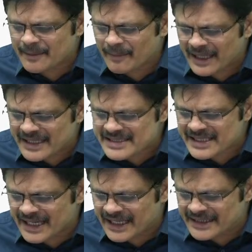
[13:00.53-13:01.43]

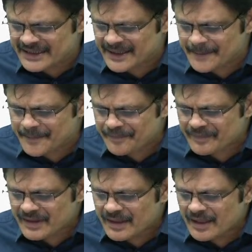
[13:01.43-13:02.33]
-8,
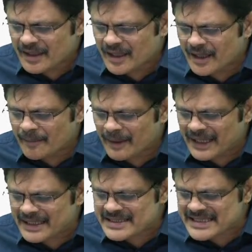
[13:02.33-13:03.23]

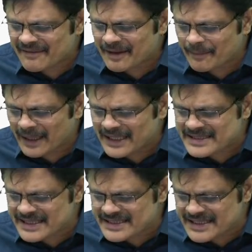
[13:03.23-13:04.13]
-7,
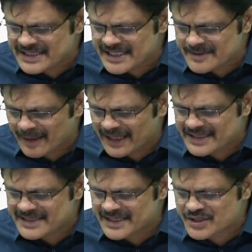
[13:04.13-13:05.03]
-6. This is
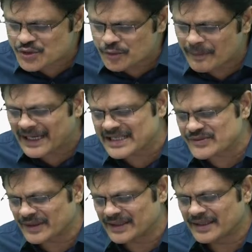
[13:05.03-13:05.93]
-6 to
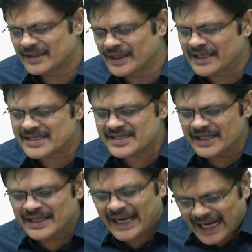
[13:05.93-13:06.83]
-1. That is
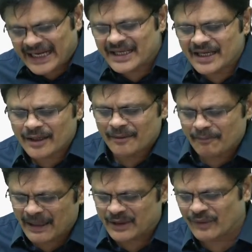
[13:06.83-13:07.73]
till the end
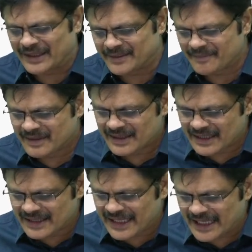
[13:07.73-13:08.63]
but 1.
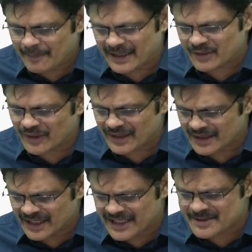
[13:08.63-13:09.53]
Till the end but 1
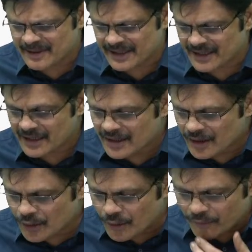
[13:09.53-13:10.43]
it is printed.
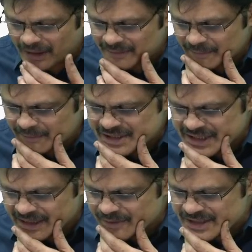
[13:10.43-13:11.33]
Oh, one
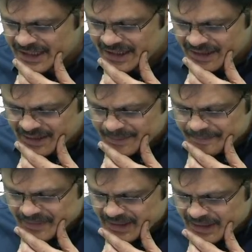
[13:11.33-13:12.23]
mistake which I done.
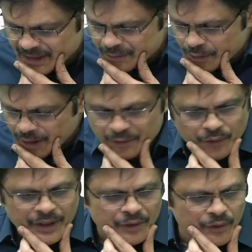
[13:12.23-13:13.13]
Here you are
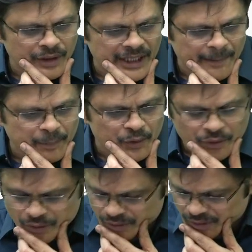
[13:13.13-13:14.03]
going only up
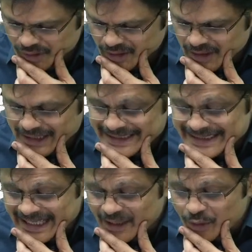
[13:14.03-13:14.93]
to 10